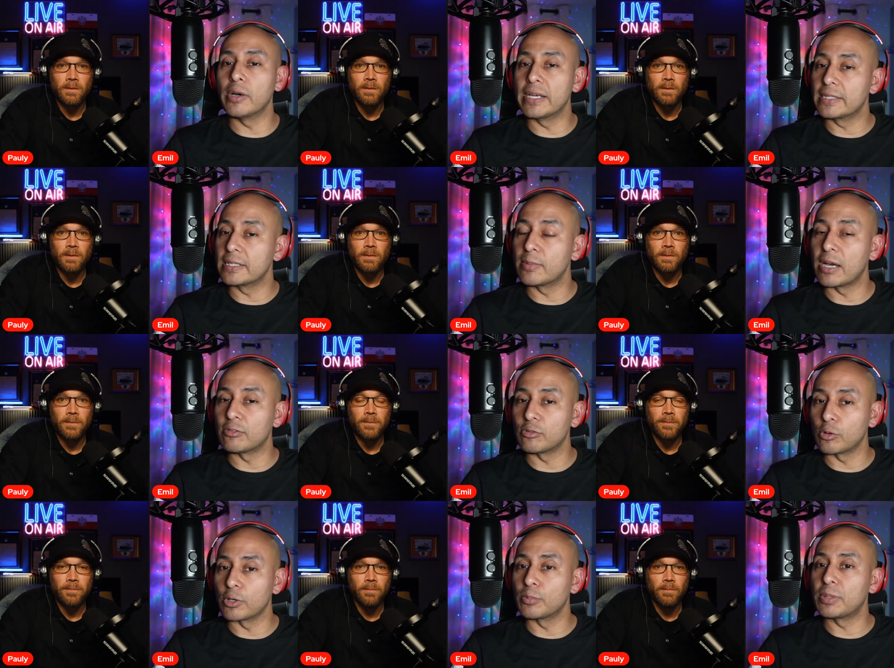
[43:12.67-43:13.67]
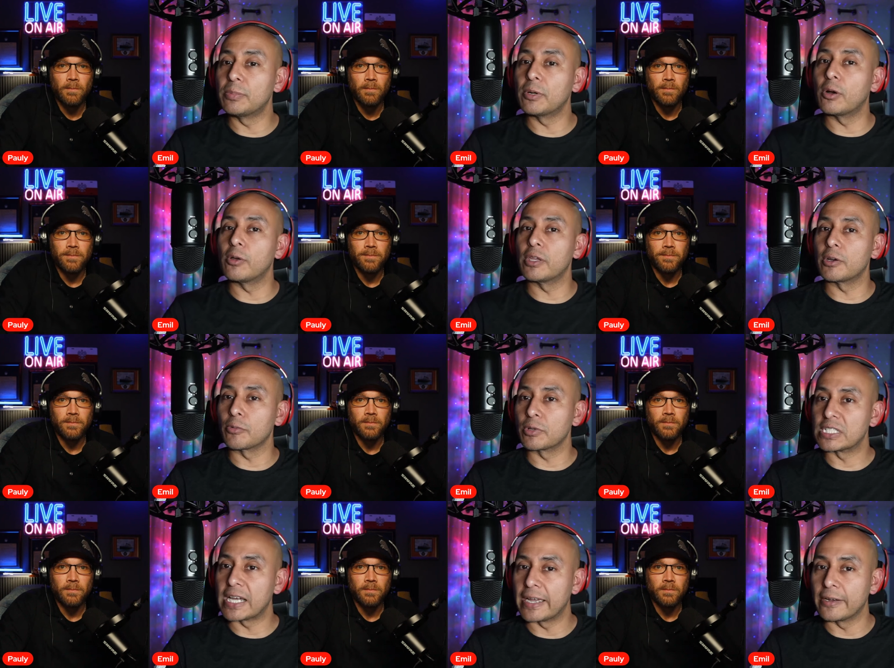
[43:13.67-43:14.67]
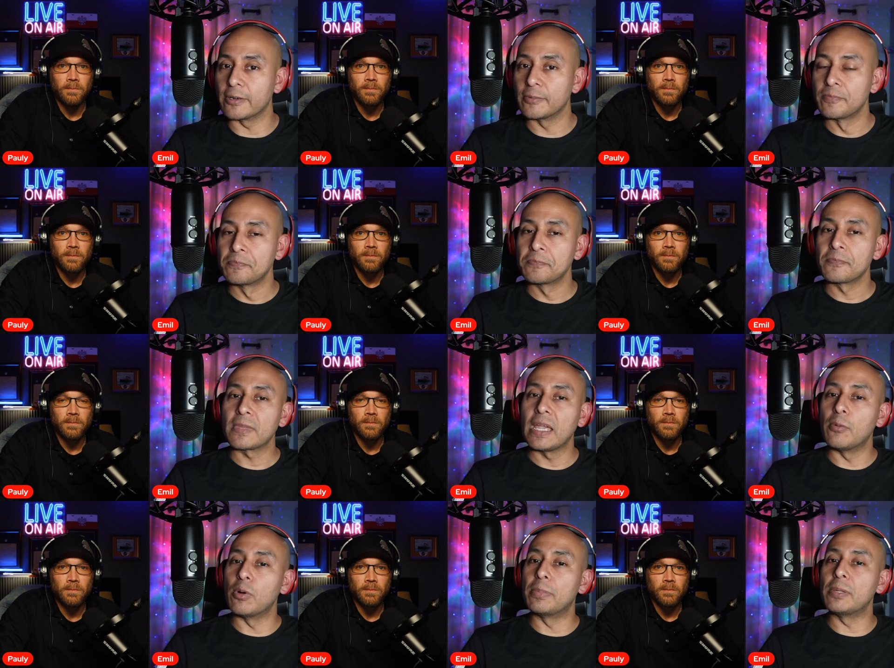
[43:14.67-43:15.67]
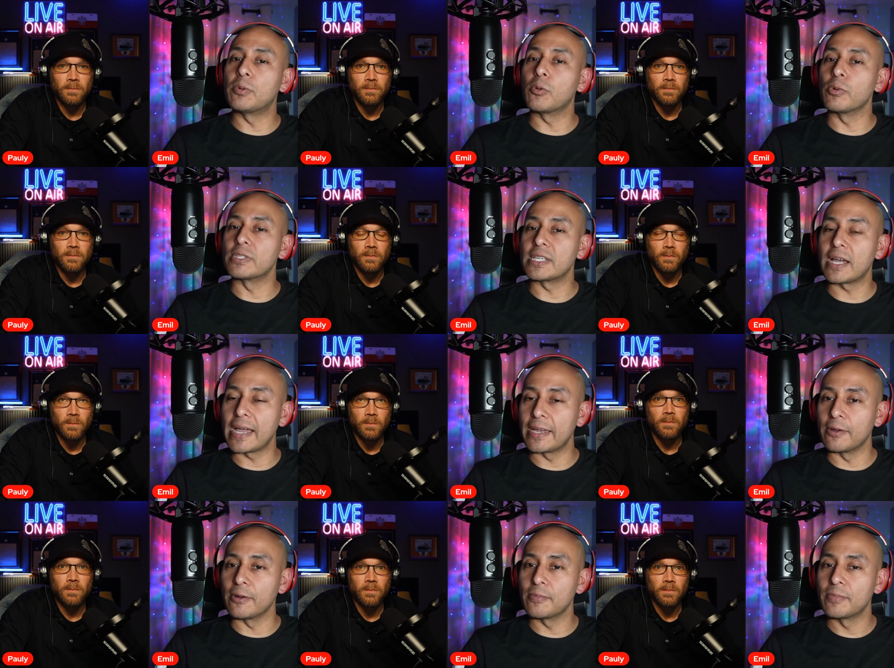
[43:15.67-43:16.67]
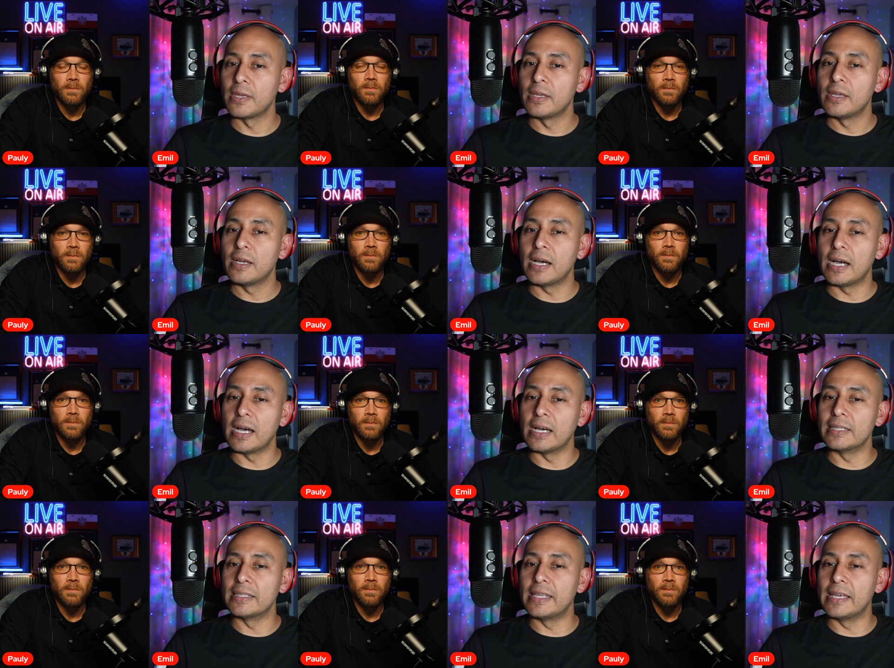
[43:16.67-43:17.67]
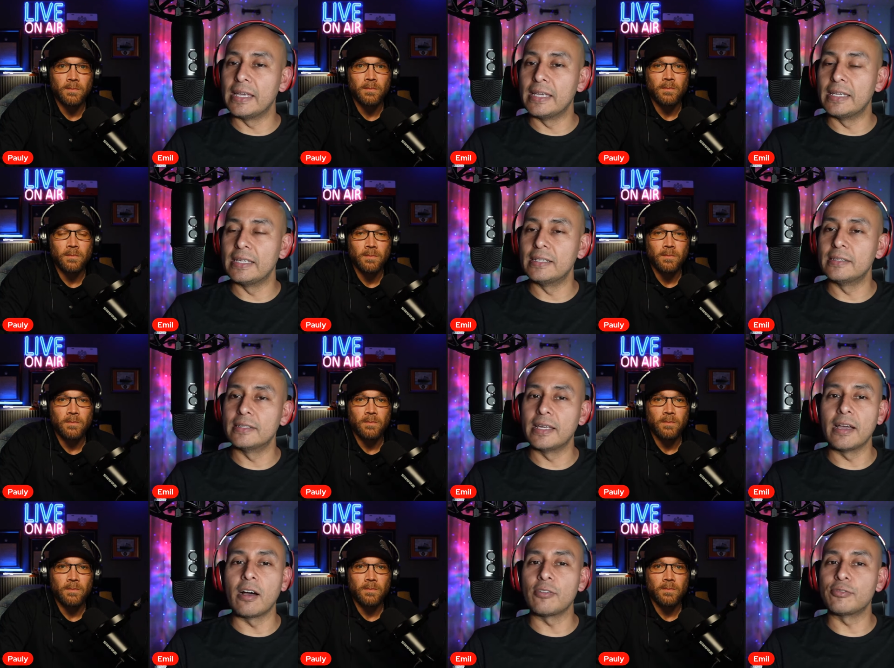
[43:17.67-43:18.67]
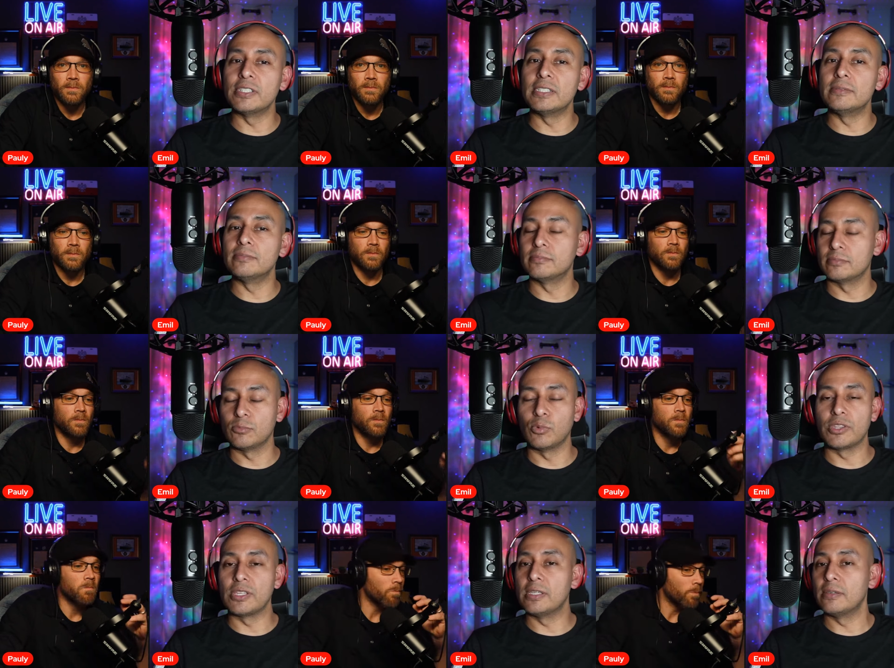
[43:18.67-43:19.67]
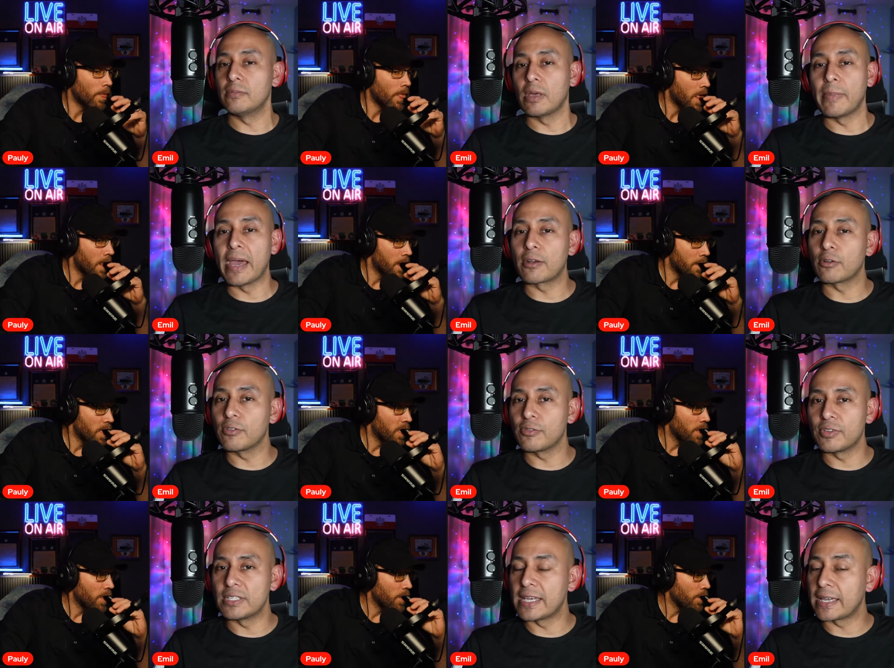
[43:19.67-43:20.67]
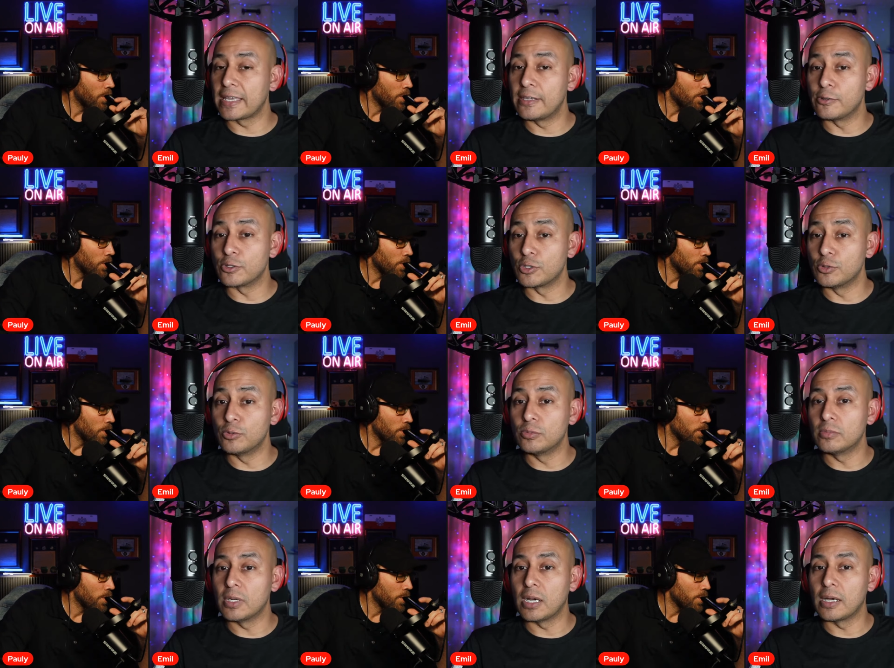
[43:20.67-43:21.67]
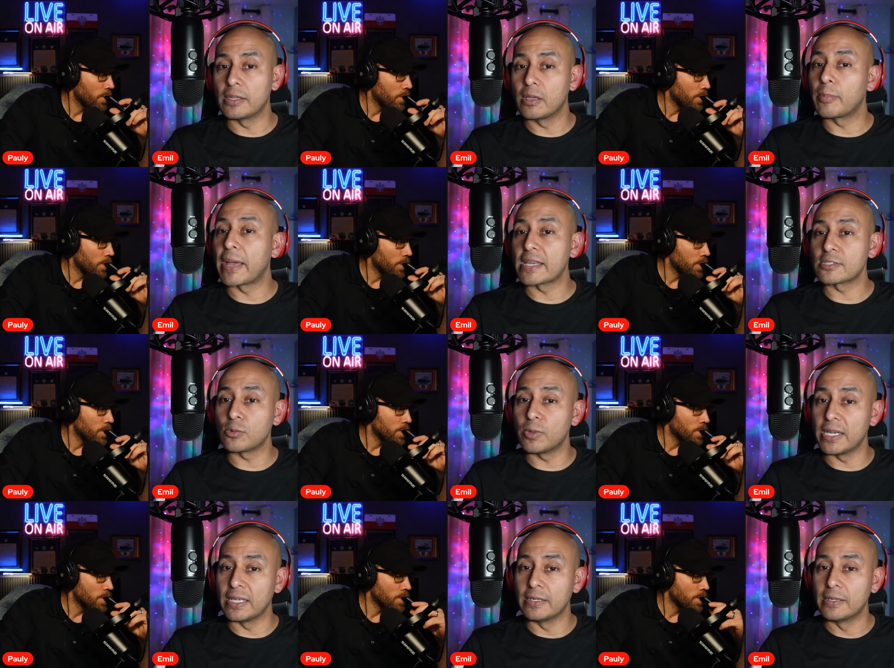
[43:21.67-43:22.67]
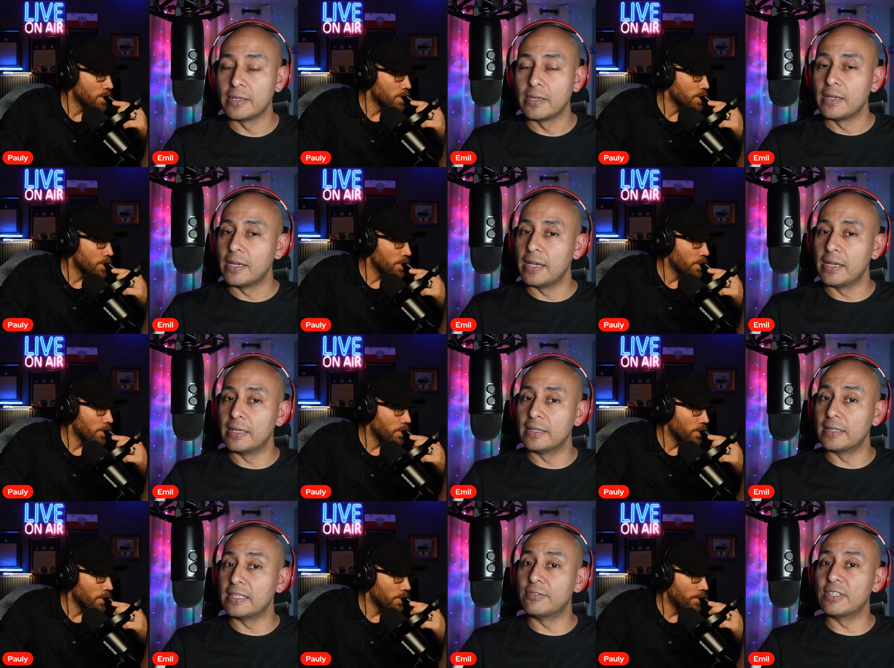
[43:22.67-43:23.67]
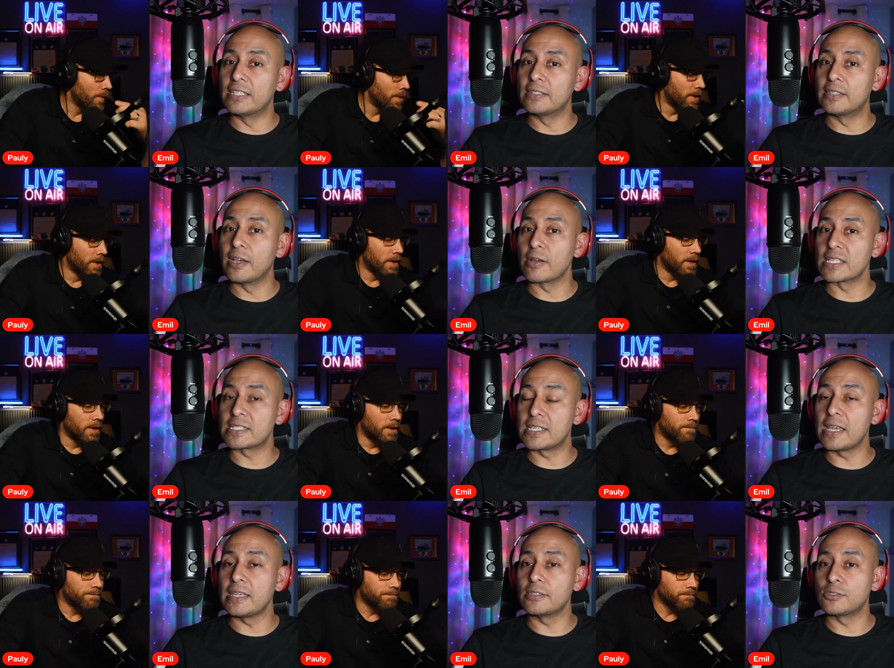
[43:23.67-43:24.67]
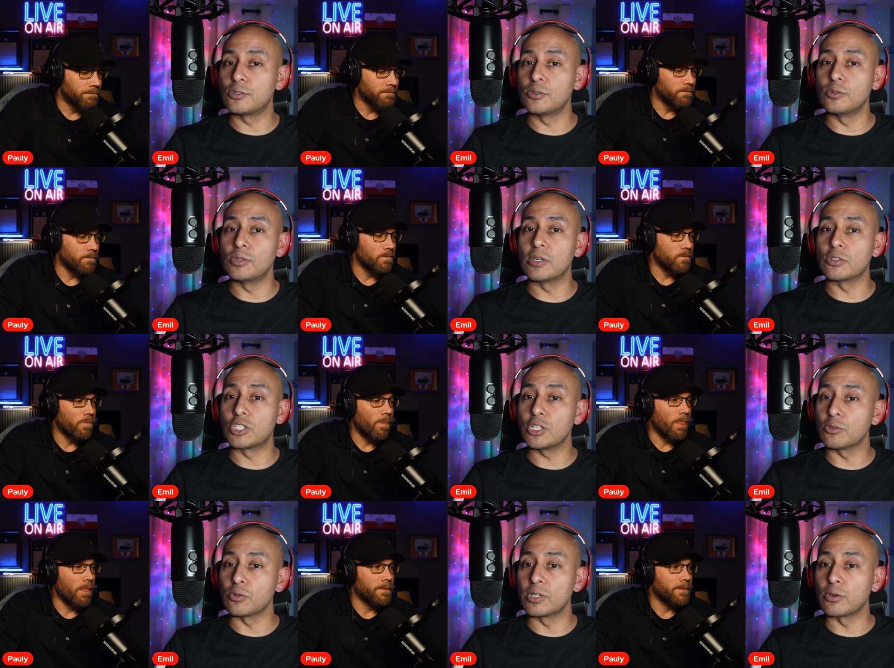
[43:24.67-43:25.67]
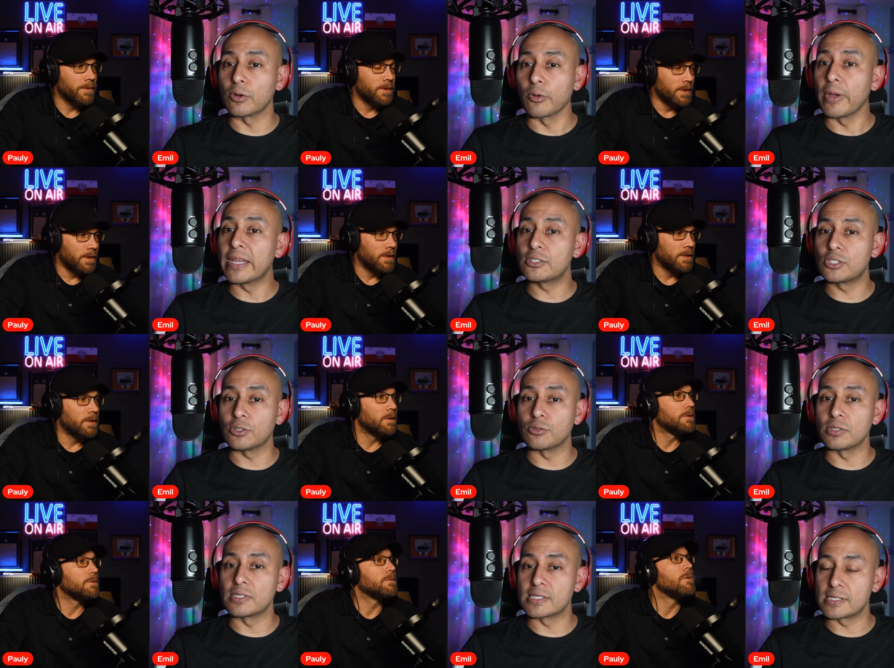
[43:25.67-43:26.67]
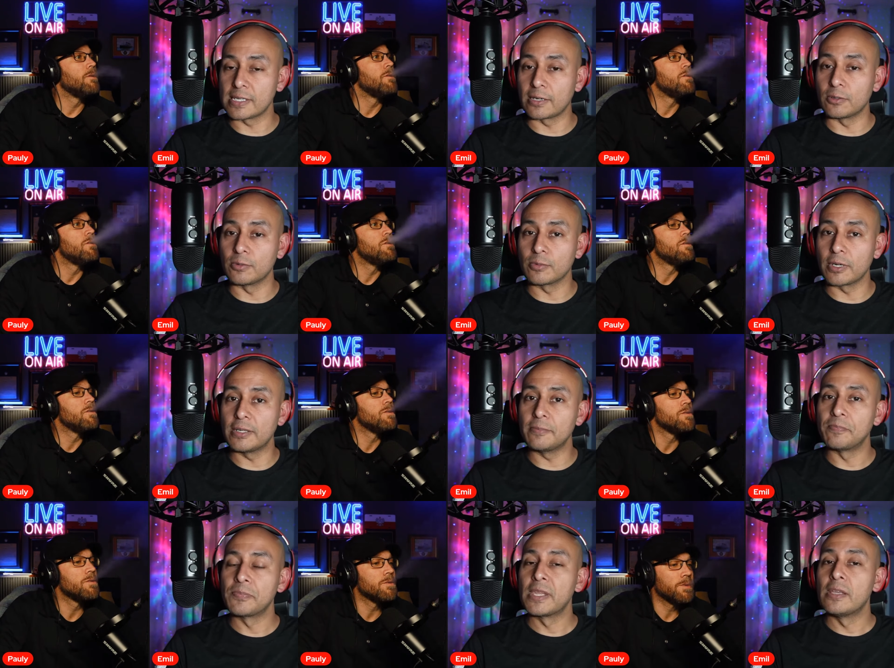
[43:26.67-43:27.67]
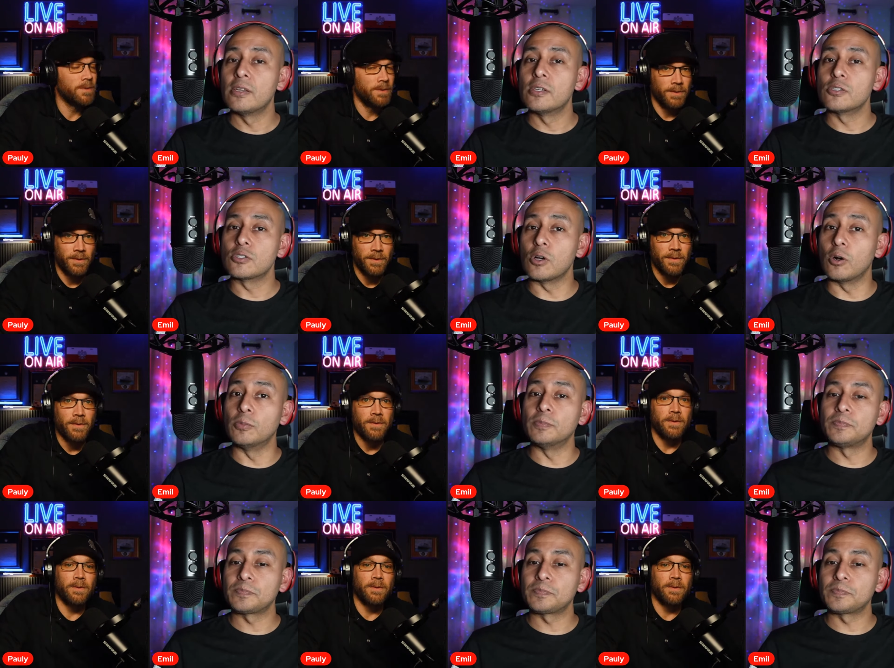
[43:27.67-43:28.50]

Speaker 1: anything about Florida, people go there to retire. And when people retire, uh, they, they often, within a matter of a decade or two, uh, they'll pass away. And leaving their estate to their children or grandchildren to settle, right? So